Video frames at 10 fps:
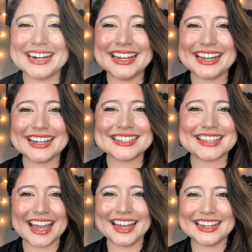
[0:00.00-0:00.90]
right, guys,
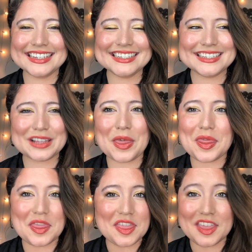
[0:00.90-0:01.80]
that is
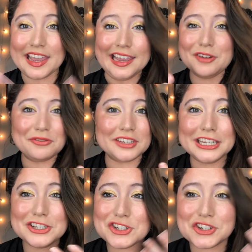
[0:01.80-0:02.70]
the
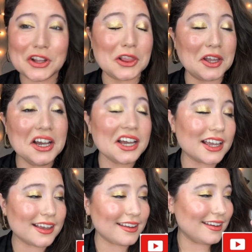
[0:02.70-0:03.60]
finished look.